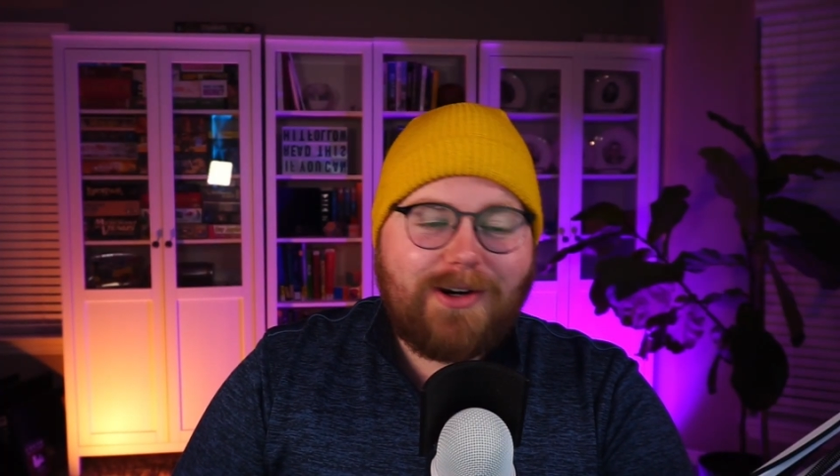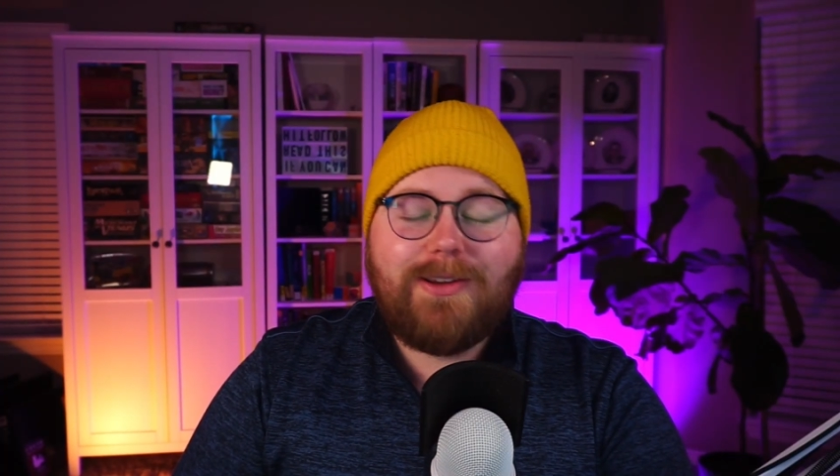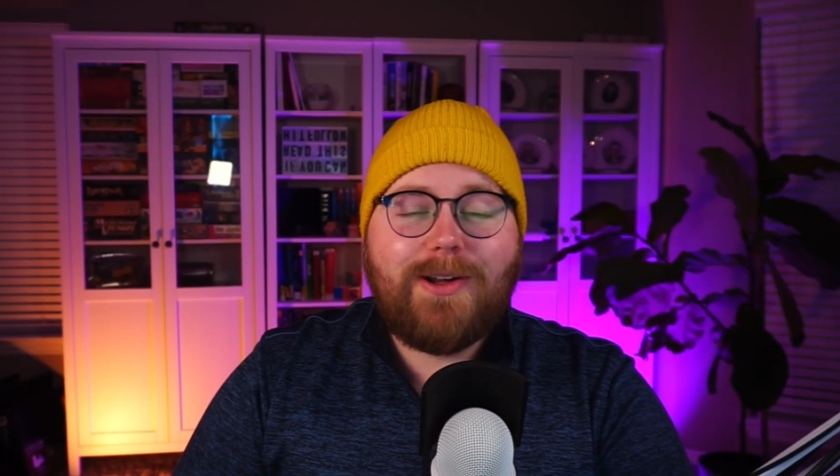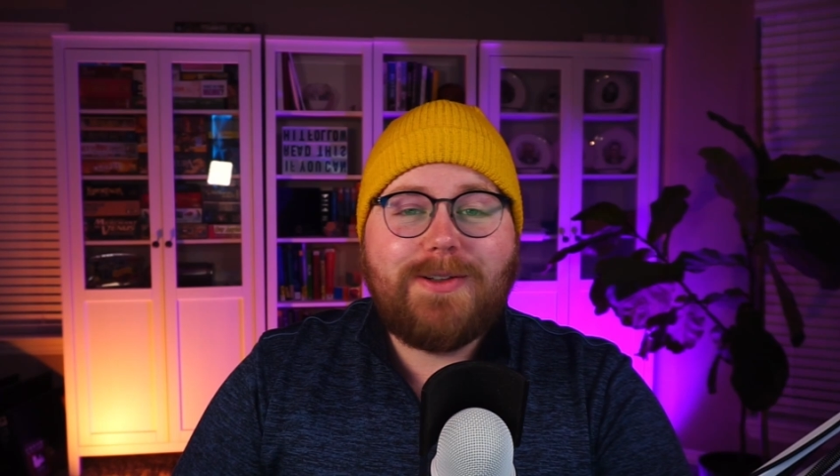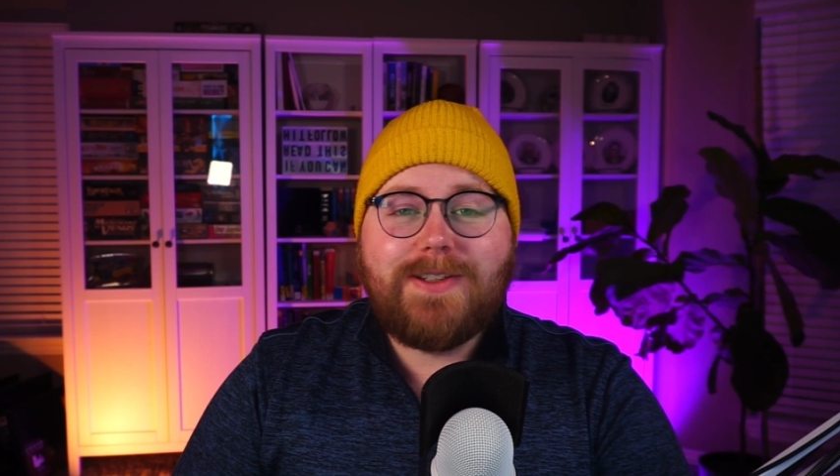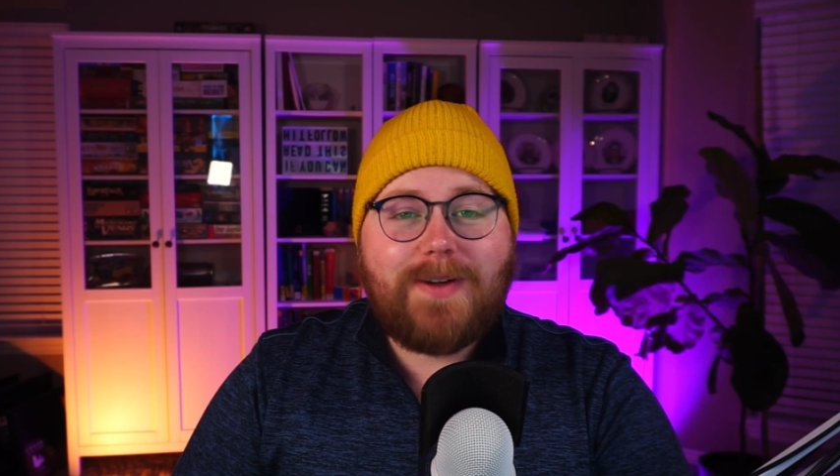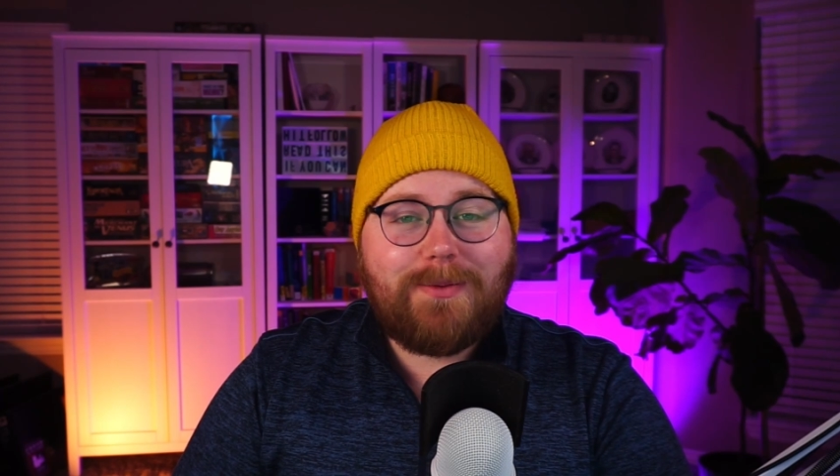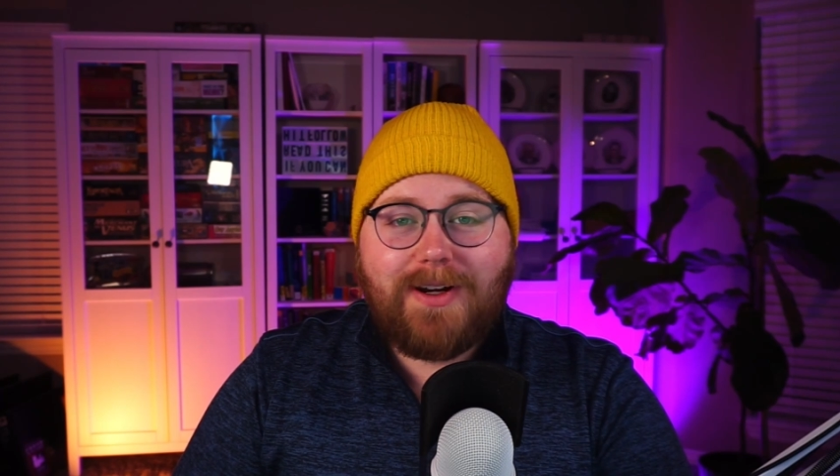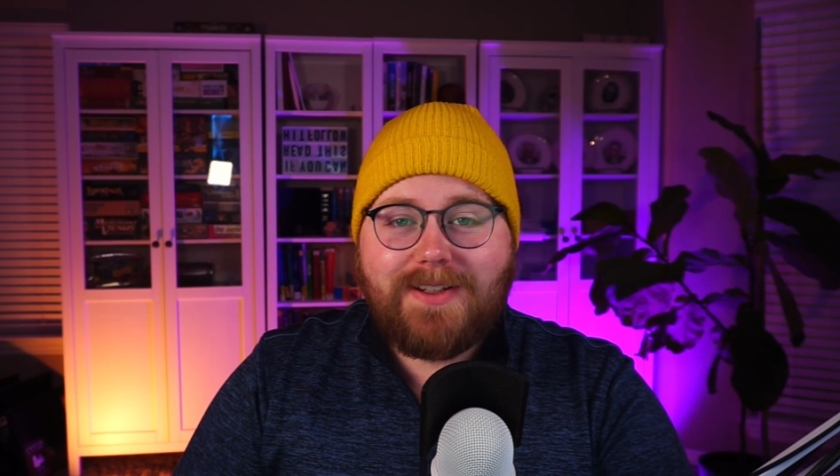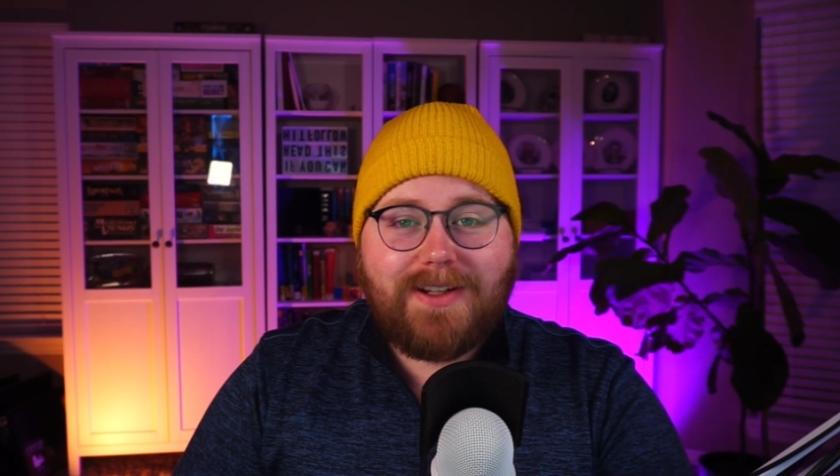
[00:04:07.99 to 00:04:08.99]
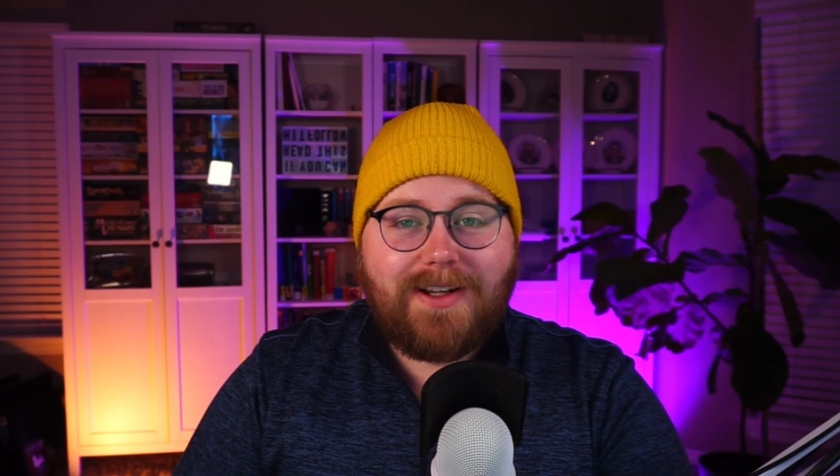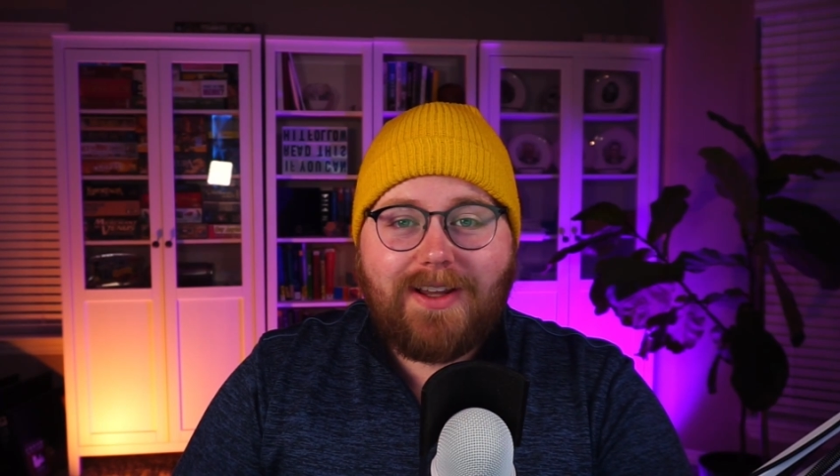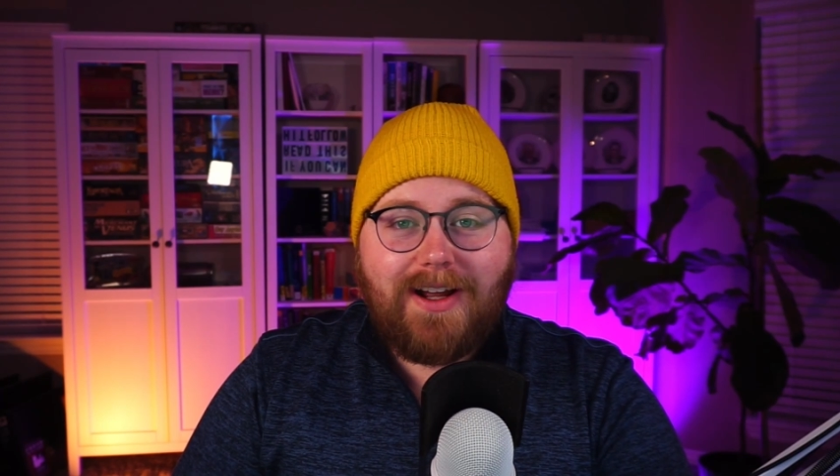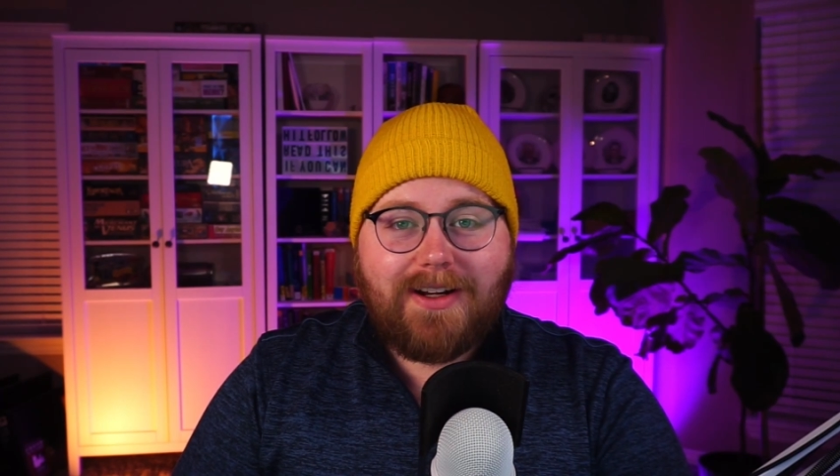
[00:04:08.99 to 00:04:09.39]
are loads of upgrades to unlock,